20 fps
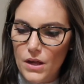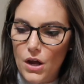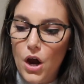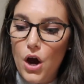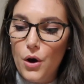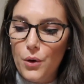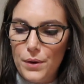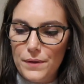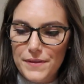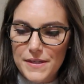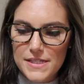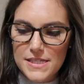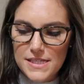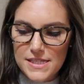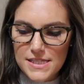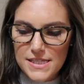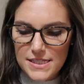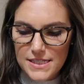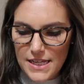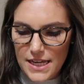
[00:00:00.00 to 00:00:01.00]
Oh, this
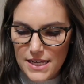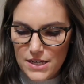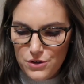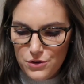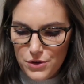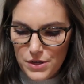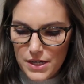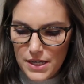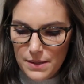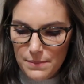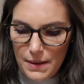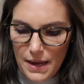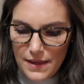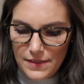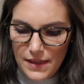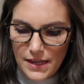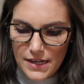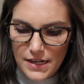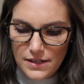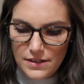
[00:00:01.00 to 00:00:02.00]
is the day cream
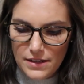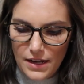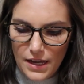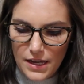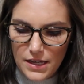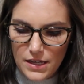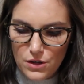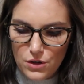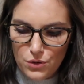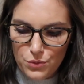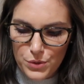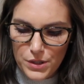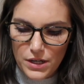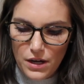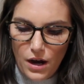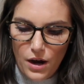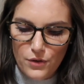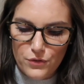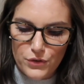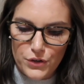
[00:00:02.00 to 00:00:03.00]
and then a night
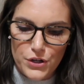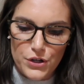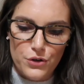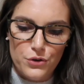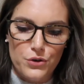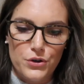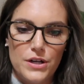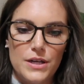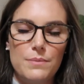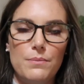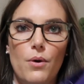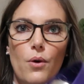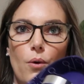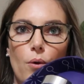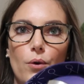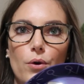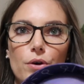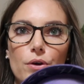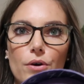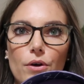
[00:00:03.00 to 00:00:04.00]
recovery cream
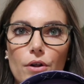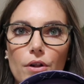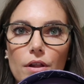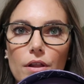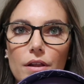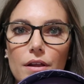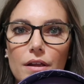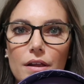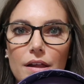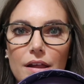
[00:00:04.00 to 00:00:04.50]
oil.